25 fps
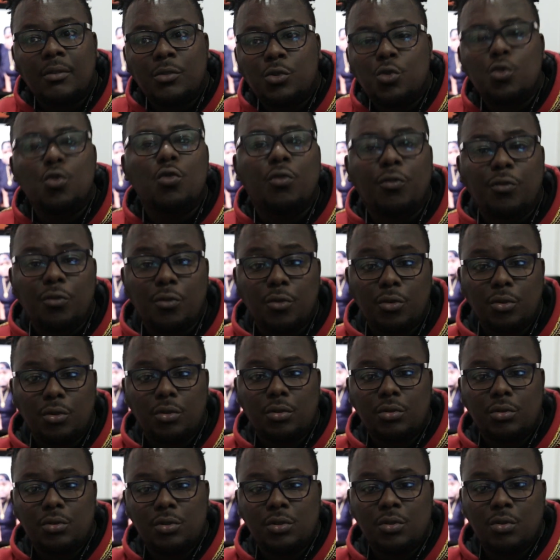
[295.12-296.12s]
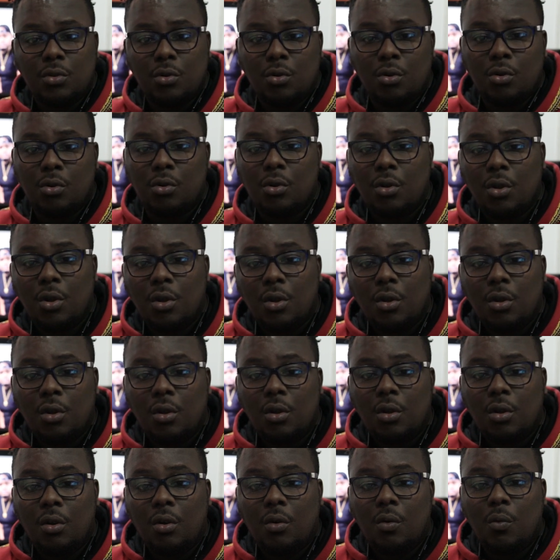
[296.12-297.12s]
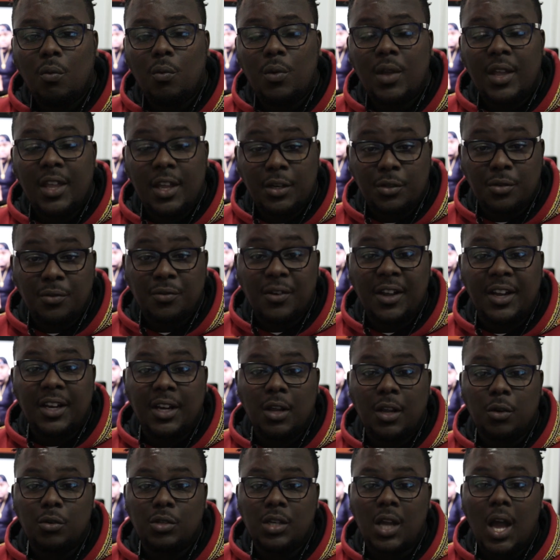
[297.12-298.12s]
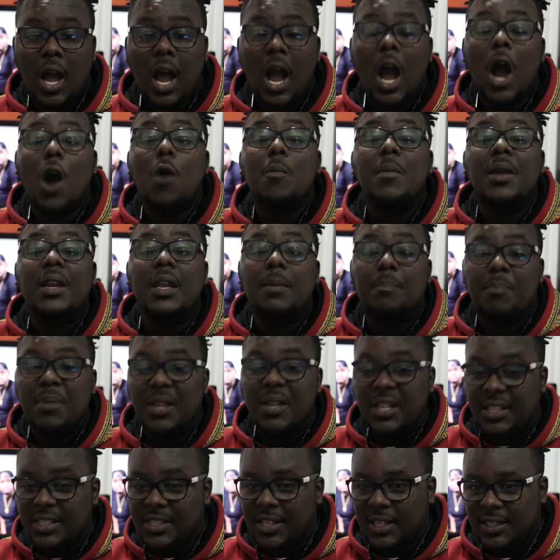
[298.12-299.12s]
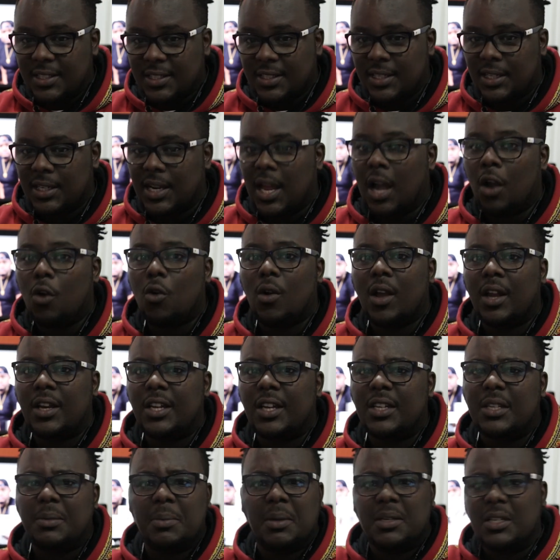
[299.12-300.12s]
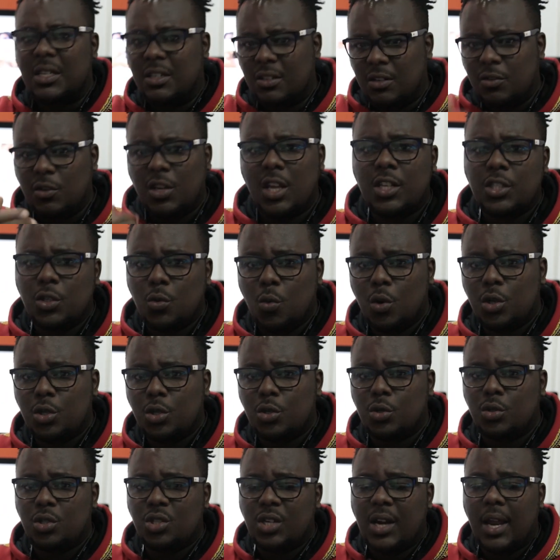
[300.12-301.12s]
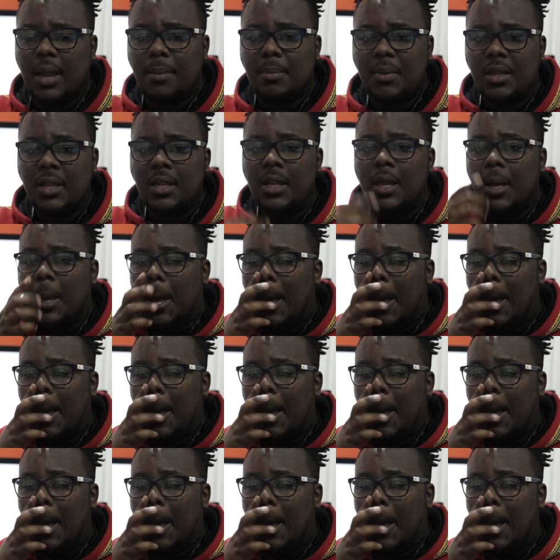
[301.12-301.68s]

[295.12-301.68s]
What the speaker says: too full. So we're yet to find out how many pizzas Dunco can eat. But in case you want to try me,